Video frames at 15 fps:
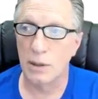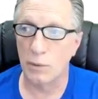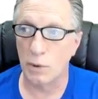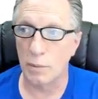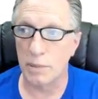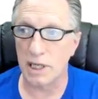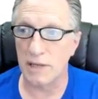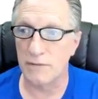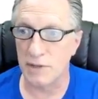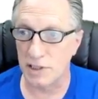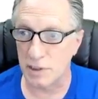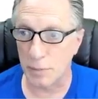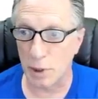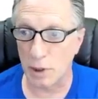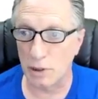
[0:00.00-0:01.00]
will be
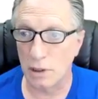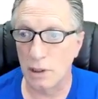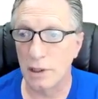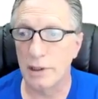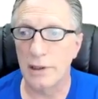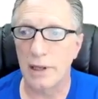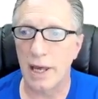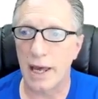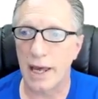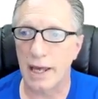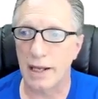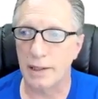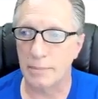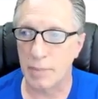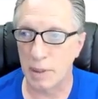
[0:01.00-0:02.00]
visible,
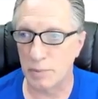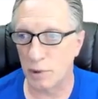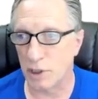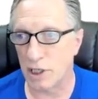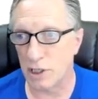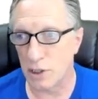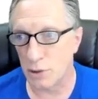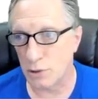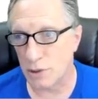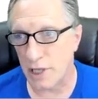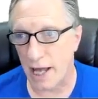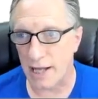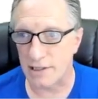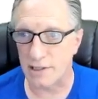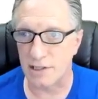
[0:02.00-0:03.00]
and people can use
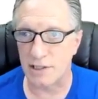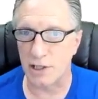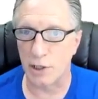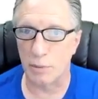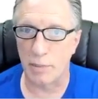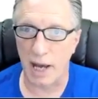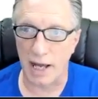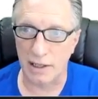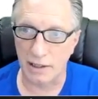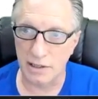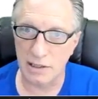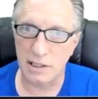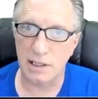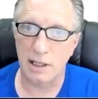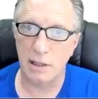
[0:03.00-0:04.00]
that to see your
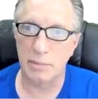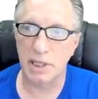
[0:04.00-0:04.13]
balance.